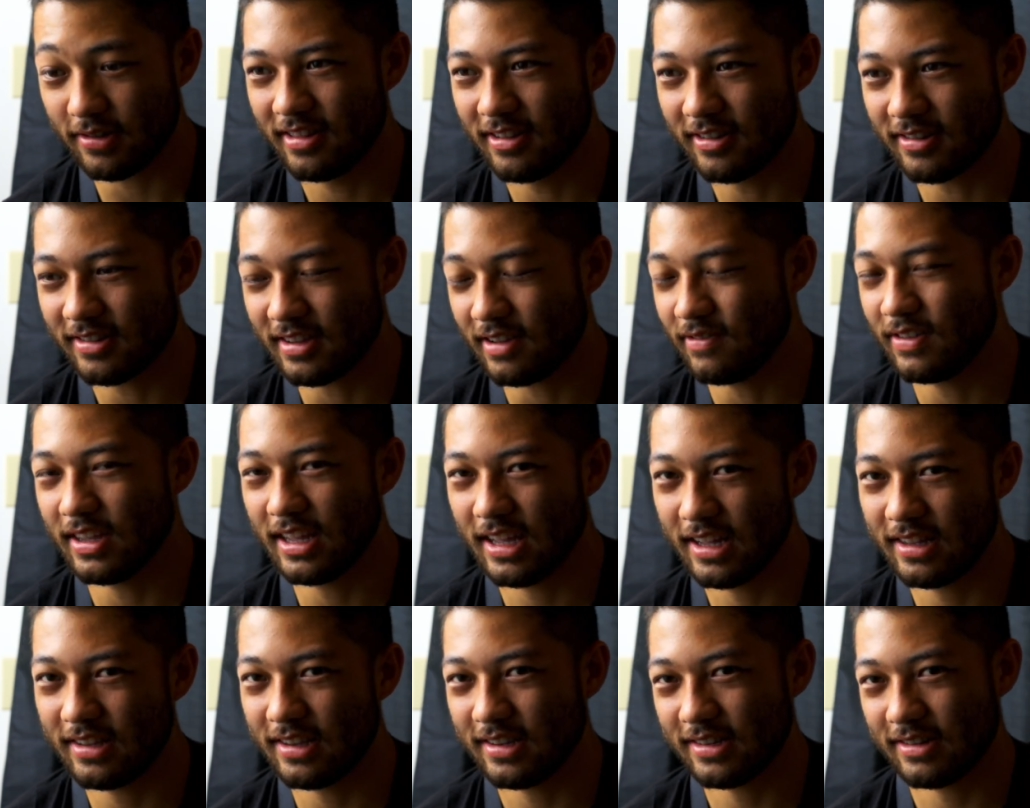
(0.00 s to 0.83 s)
Looks, I mean,
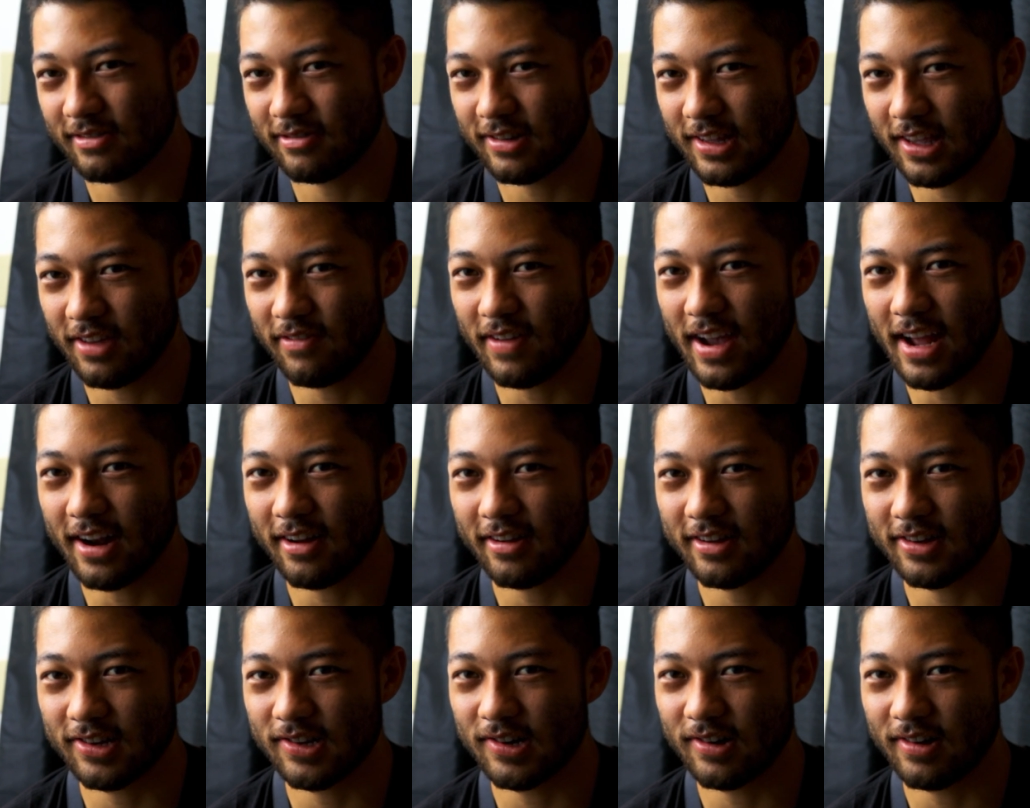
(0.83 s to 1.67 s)
it doesn't really matter
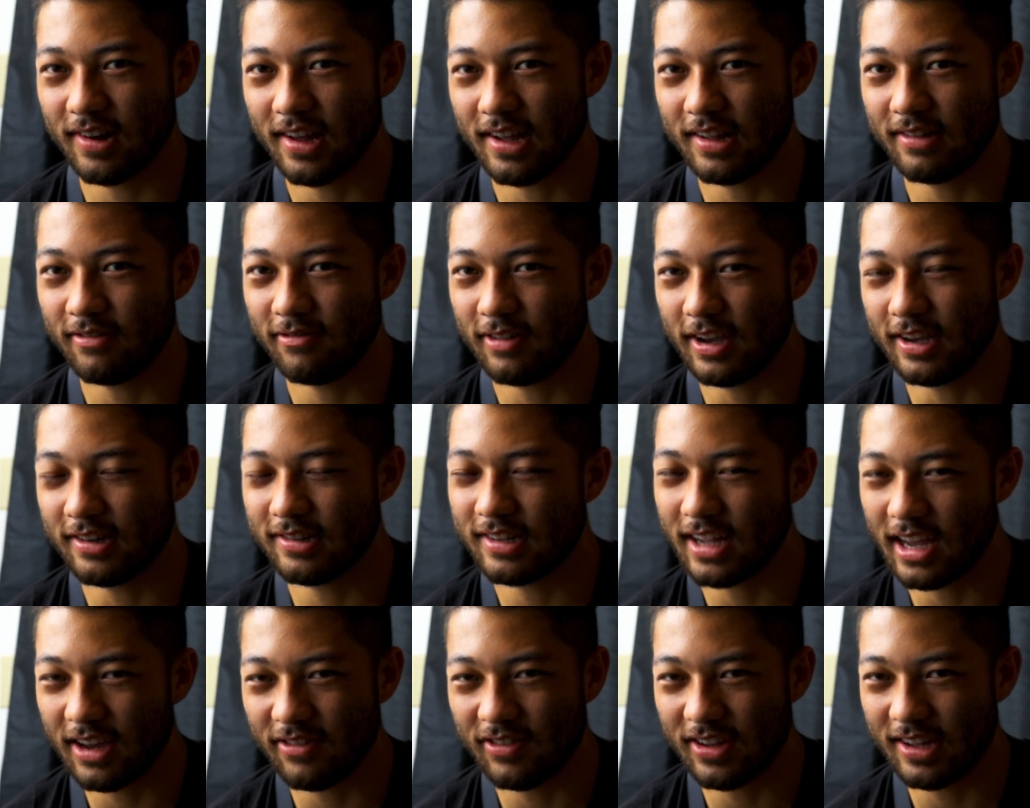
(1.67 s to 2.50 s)
because you're not
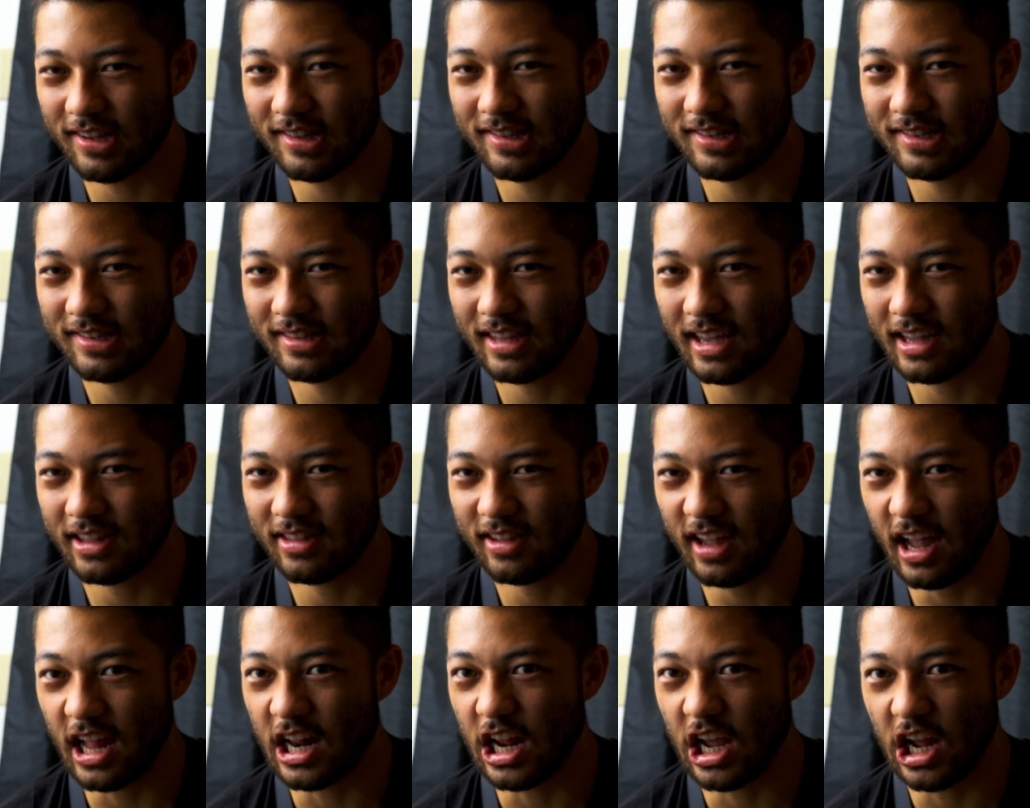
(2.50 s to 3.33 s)
FaceTiming like
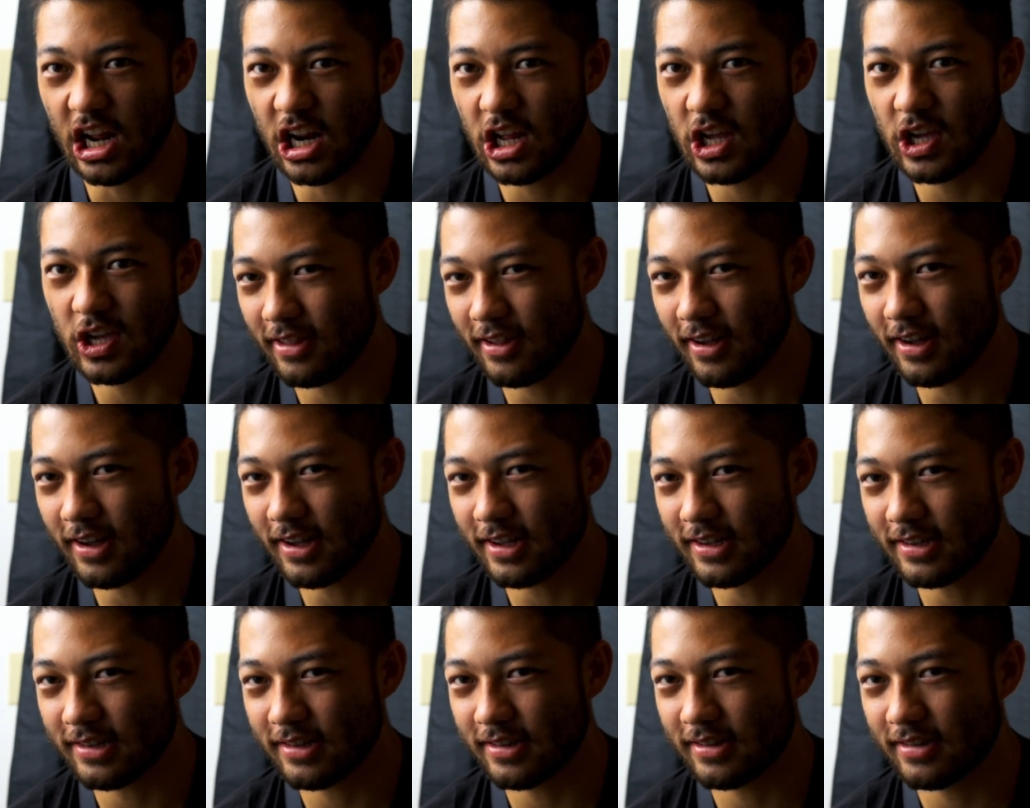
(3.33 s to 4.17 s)
1080
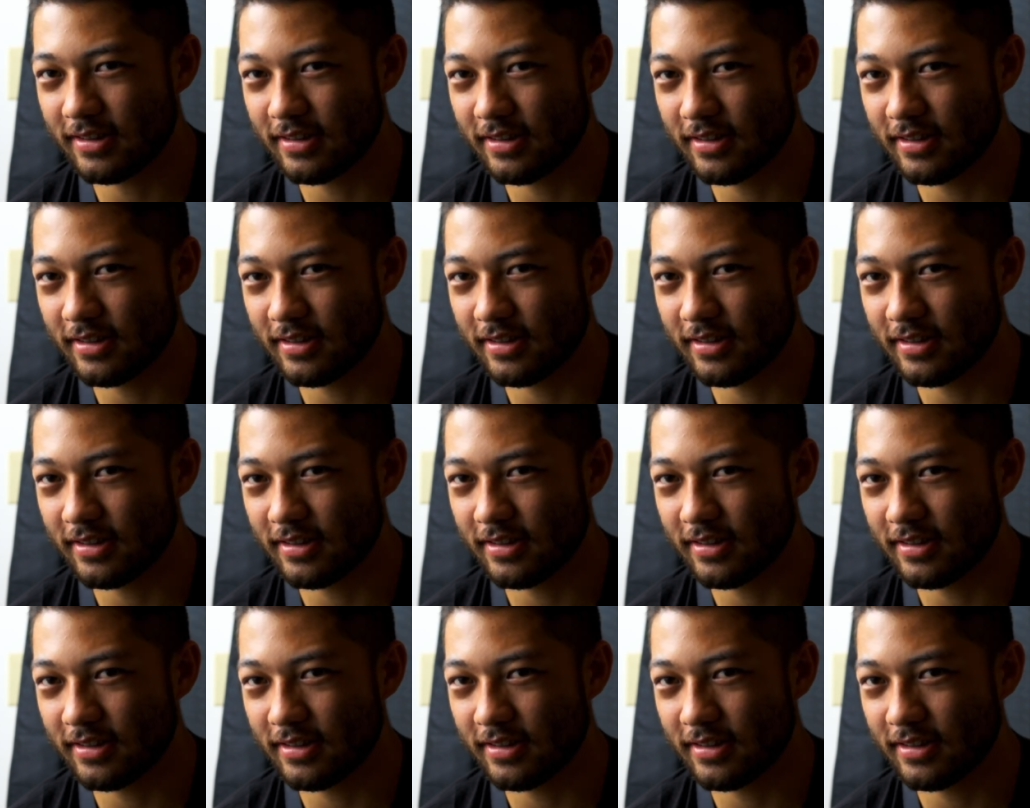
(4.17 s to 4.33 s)
does.